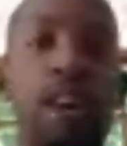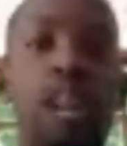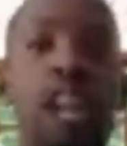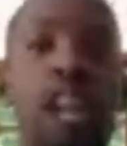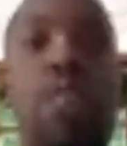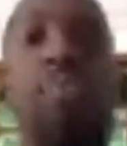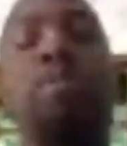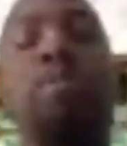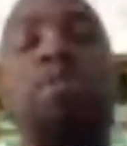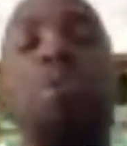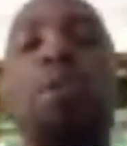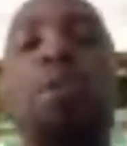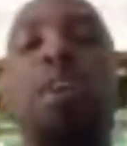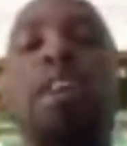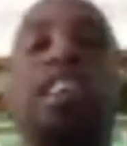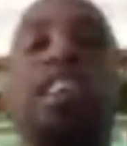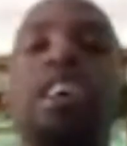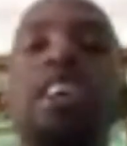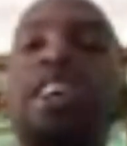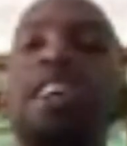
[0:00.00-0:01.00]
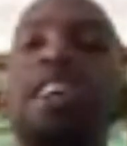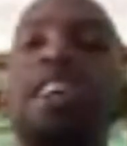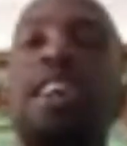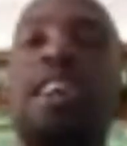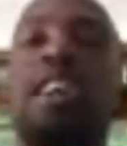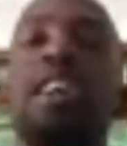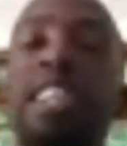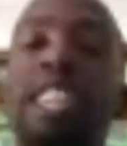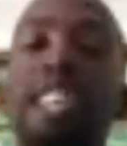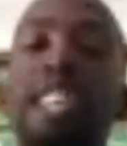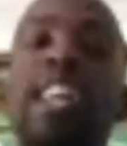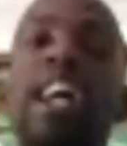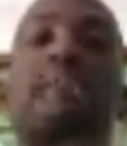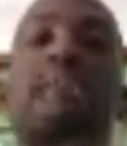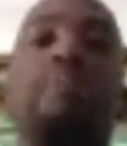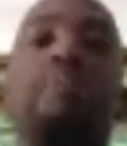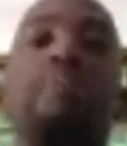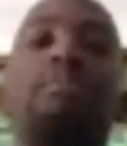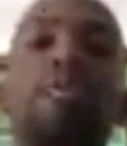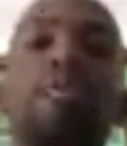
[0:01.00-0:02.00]
or less what I'll be doing
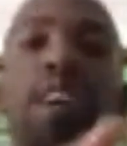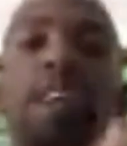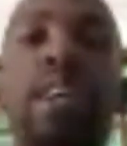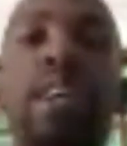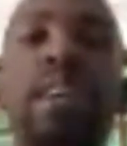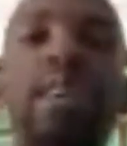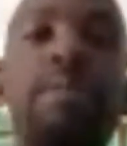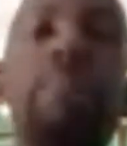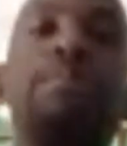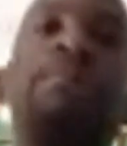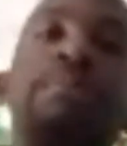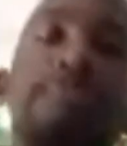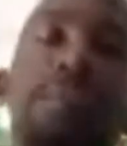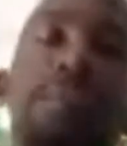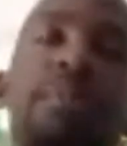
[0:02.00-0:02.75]
leading up to the